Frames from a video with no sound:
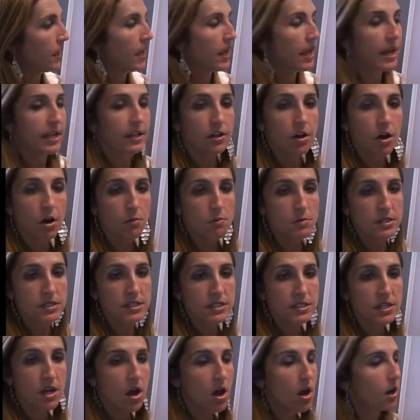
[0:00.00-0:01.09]
and common
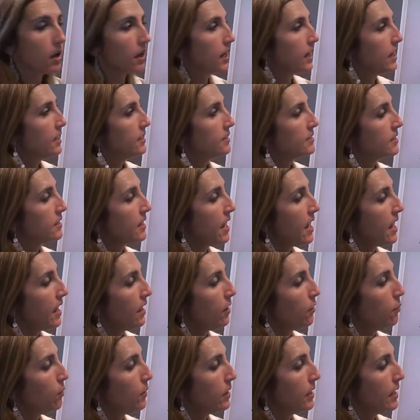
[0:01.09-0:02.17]
stock is an
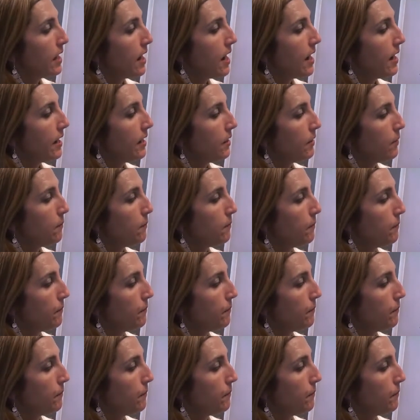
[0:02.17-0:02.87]
equity item.